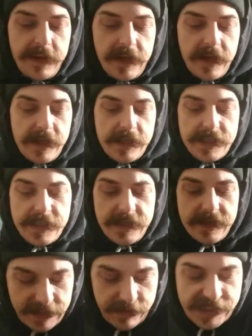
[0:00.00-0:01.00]
because
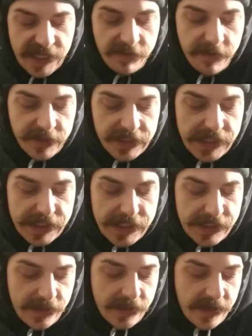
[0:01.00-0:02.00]
he was telling me about these.
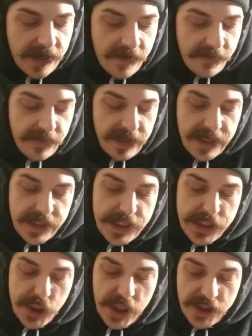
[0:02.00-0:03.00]
These are
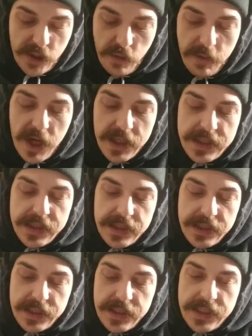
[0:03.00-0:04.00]
Indestructo
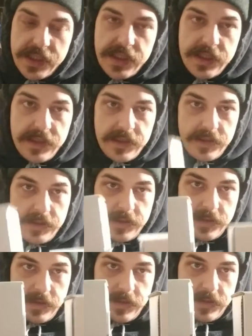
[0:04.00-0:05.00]
boxes.
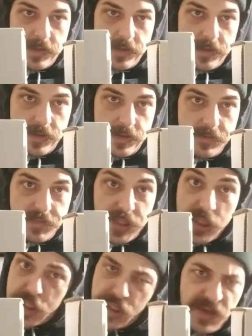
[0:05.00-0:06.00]
But
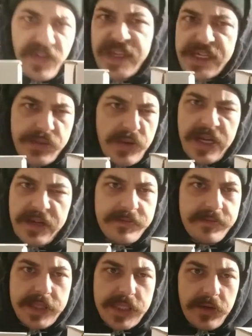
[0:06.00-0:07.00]
there's two of these, right?
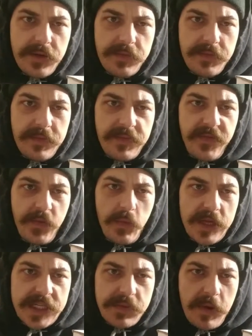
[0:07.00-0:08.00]
So for
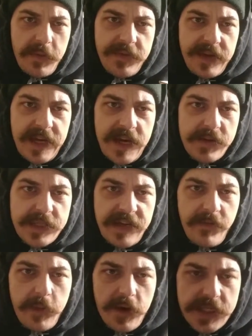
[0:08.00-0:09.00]
one Swampthing, how is that
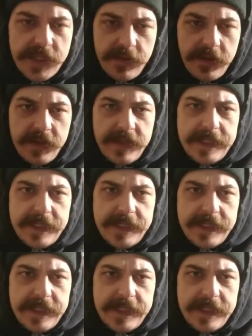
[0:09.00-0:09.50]
even possible?